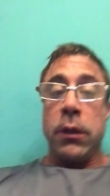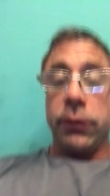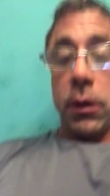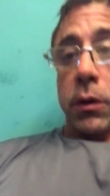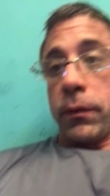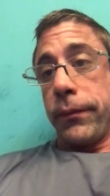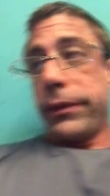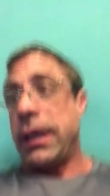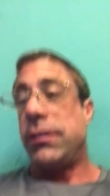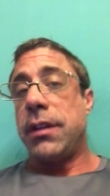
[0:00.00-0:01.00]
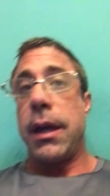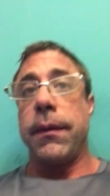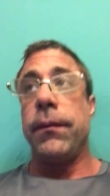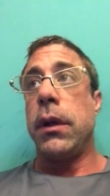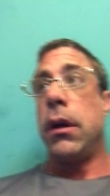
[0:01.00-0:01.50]
So that's
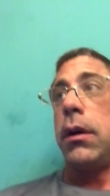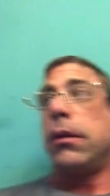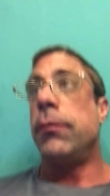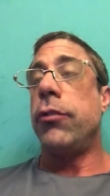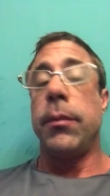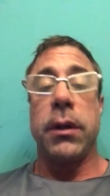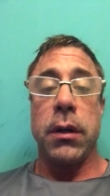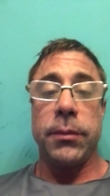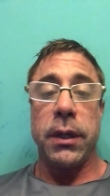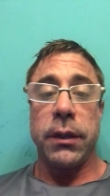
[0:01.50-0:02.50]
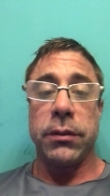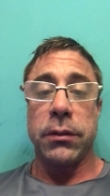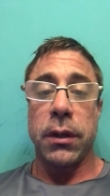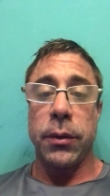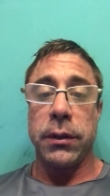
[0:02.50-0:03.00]
that. Pharmacom test
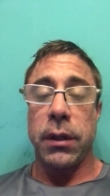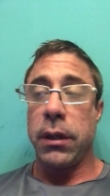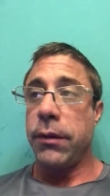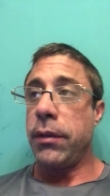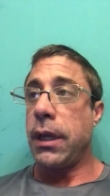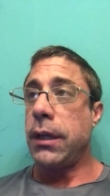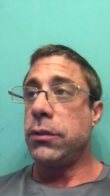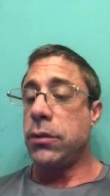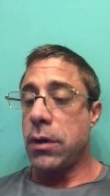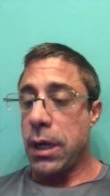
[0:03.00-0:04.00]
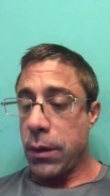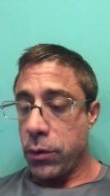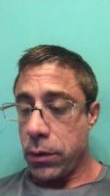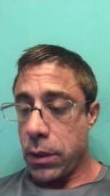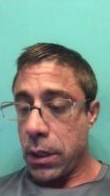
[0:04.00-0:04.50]
as always. I love that. So I
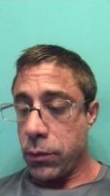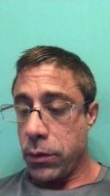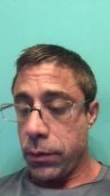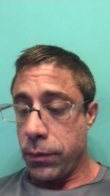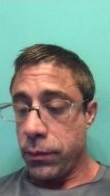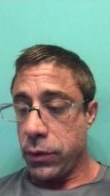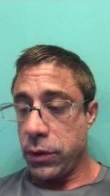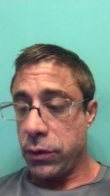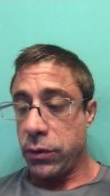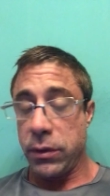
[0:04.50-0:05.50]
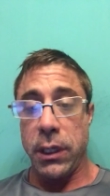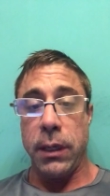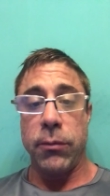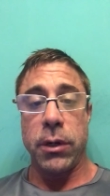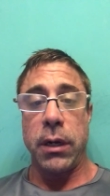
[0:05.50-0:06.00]
will just
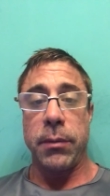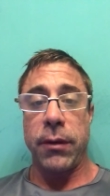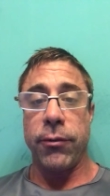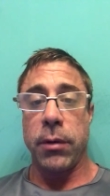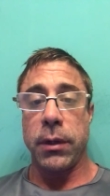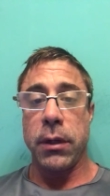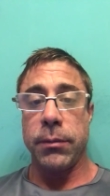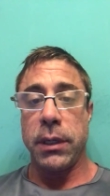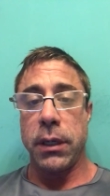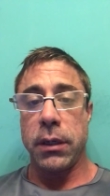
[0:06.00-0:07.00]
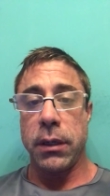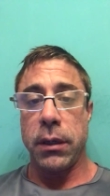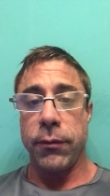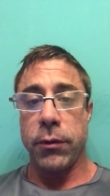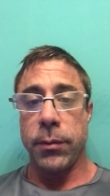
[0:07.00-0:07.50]
keep running my Pharmacom
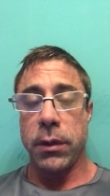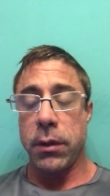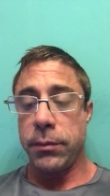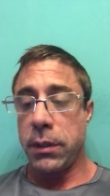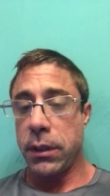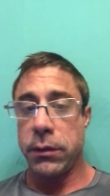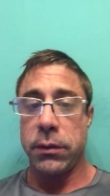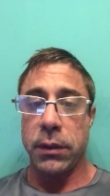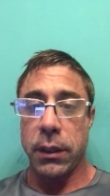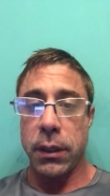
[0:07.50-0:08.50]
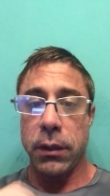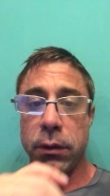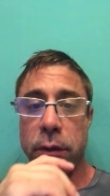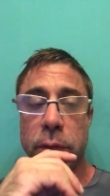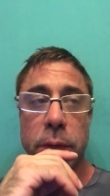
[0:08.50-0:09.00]
Deca and Pharmacom test like I do.